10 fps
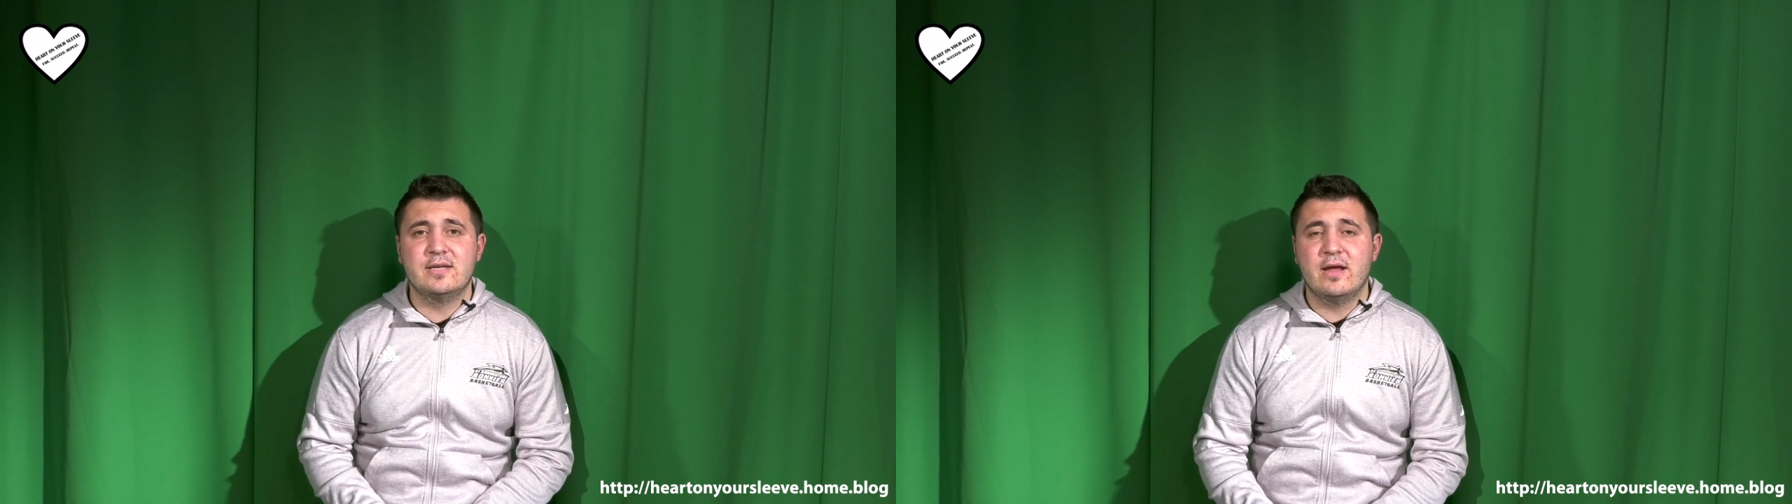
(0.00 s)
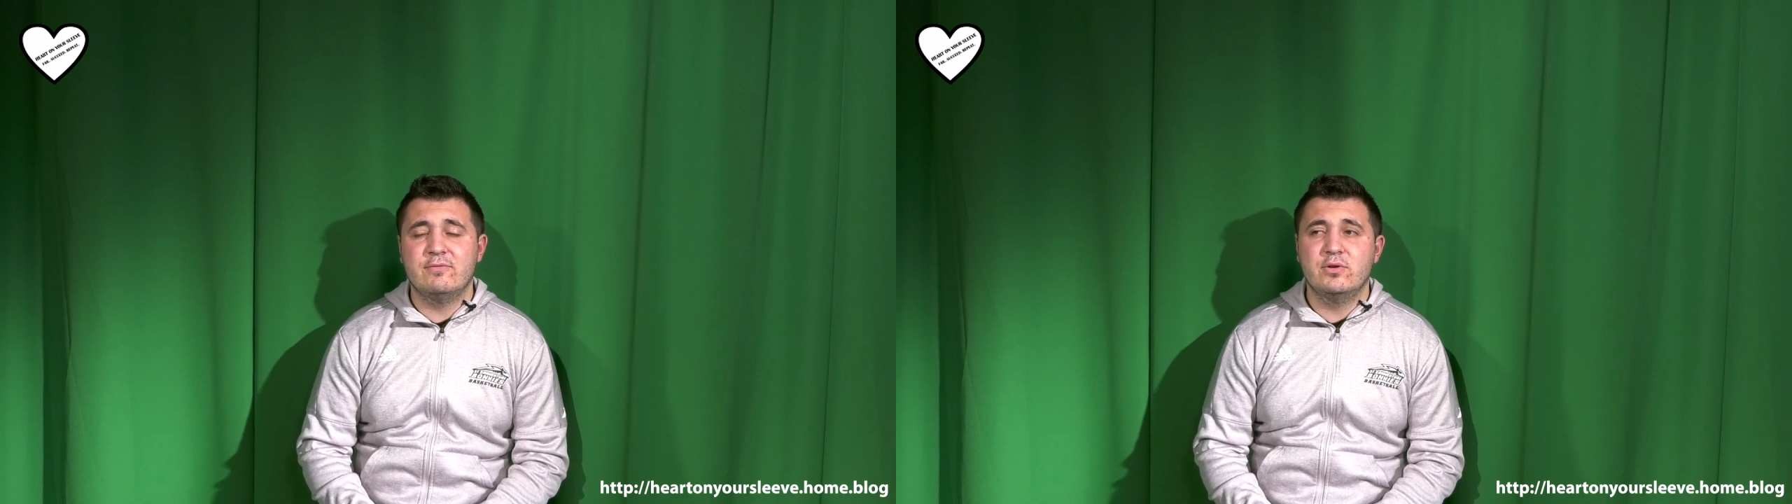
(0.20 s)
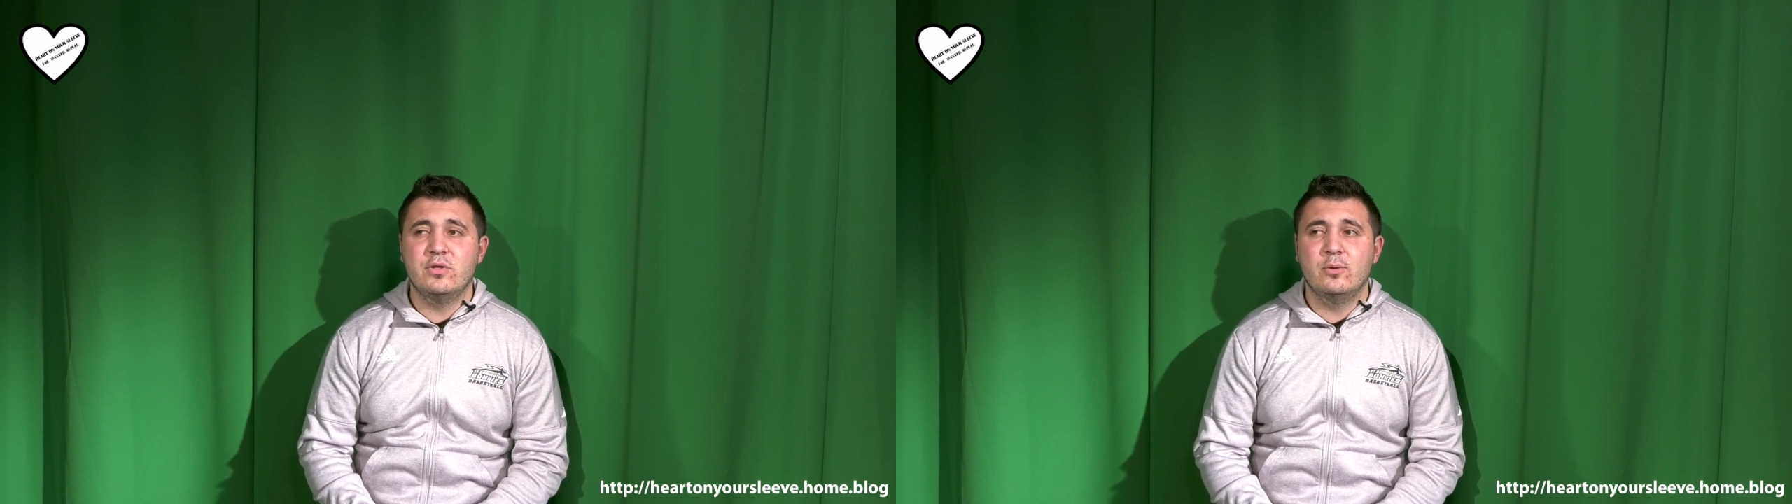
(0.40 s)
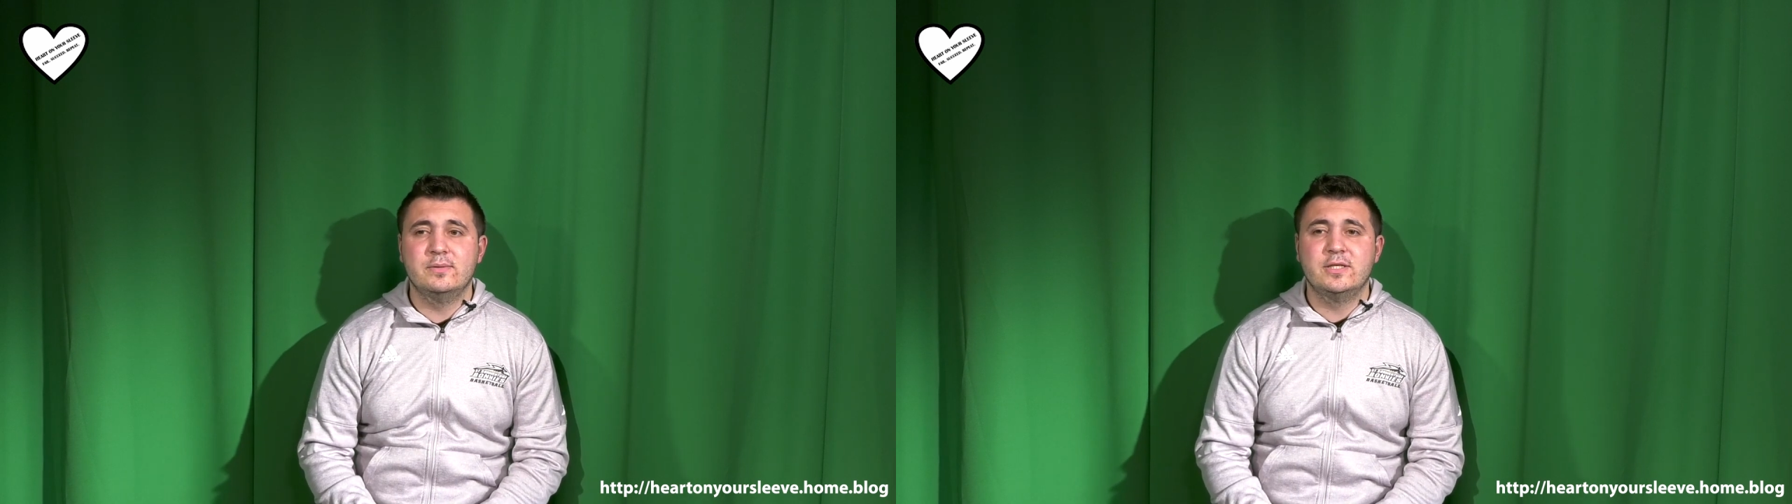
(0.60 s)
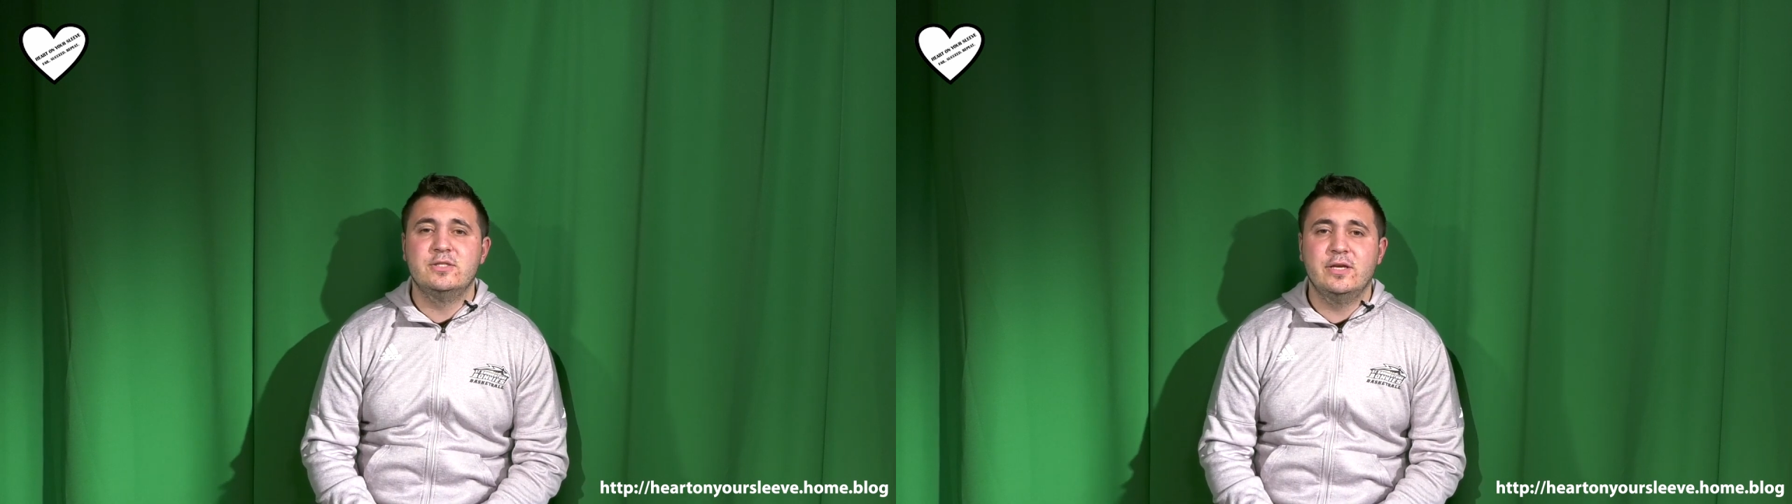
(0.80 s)
and I really hope
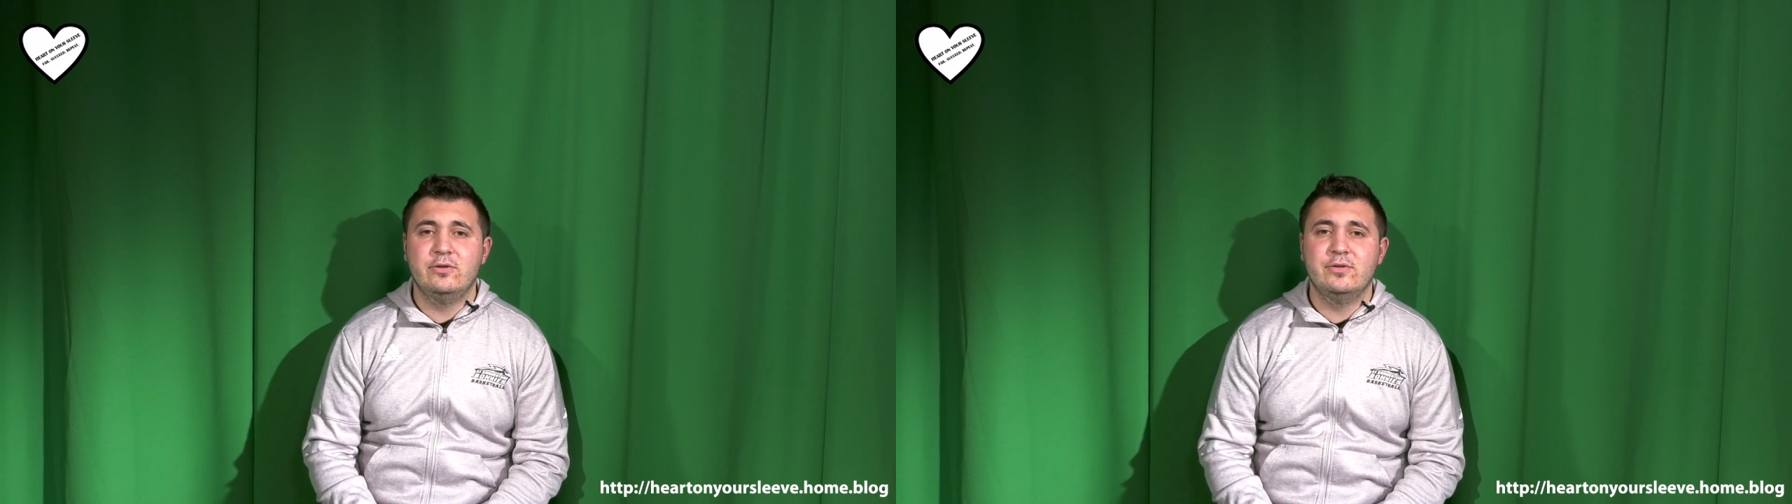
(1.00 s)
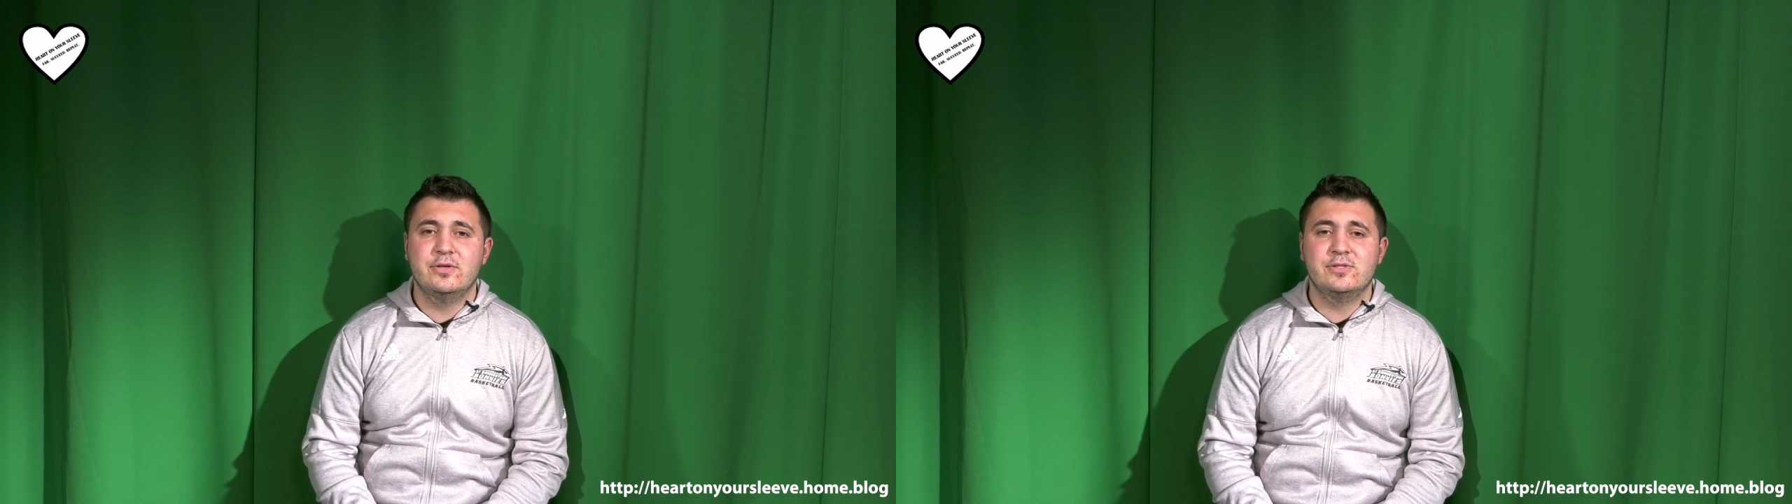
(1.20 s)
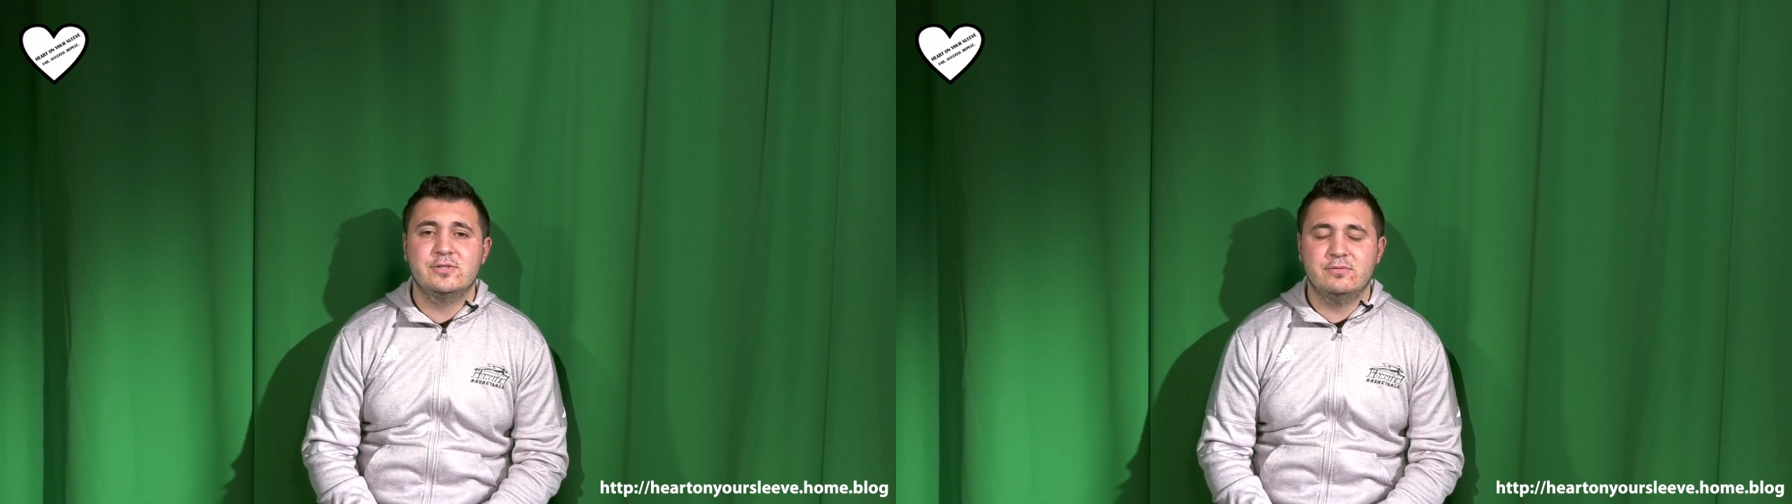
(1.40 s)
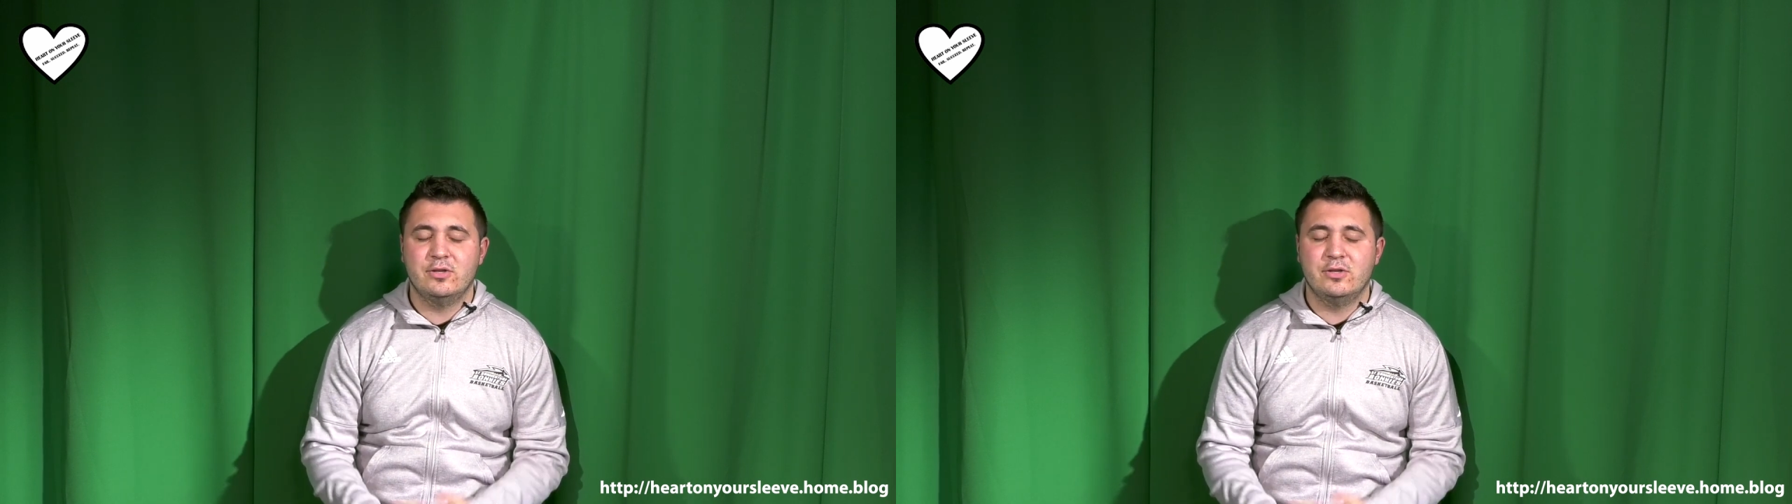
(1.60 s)
to continue this,